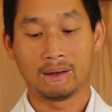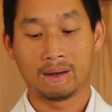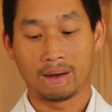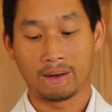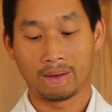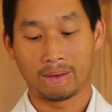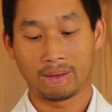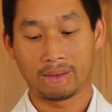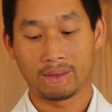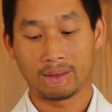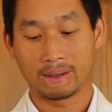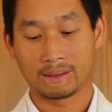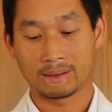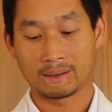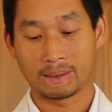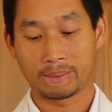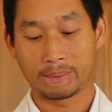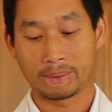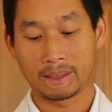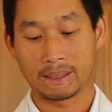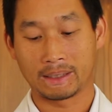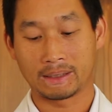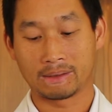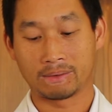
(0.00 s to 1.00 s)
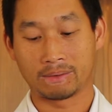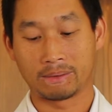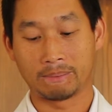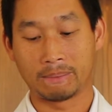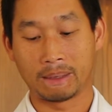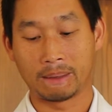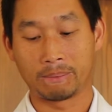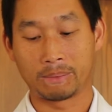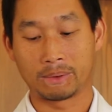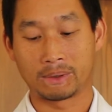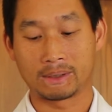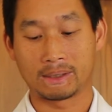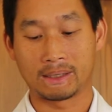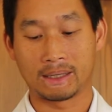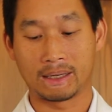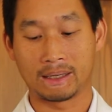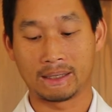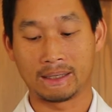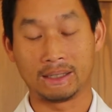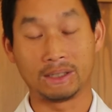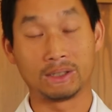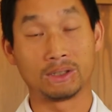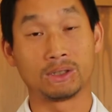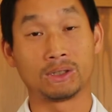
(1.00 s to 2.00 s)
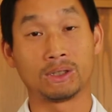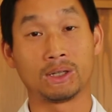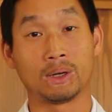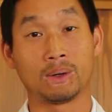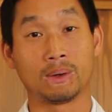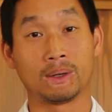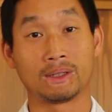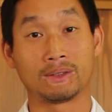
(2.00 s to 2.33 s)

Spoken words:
Other things that we like to remember is that each toe